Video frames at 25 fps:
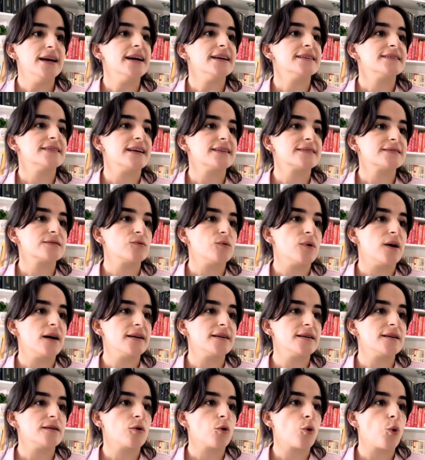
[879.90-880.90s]
That's why
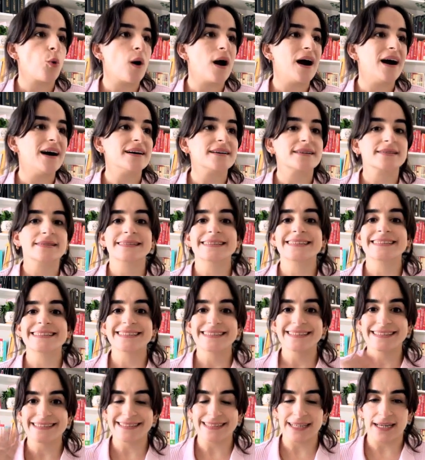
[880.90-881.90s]

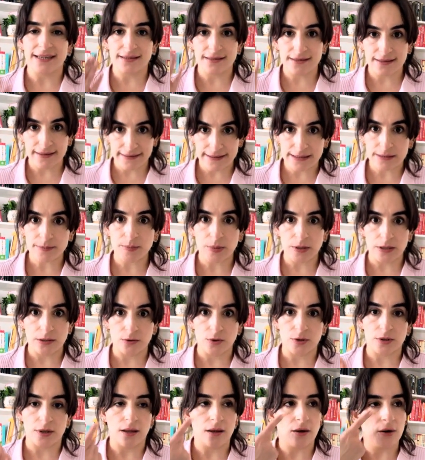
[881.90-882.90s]
khwaran is
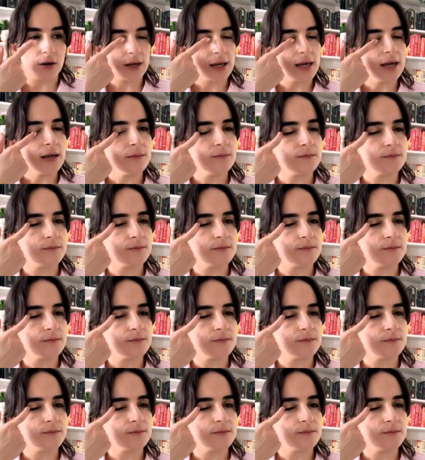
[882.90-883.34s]
plural, okay?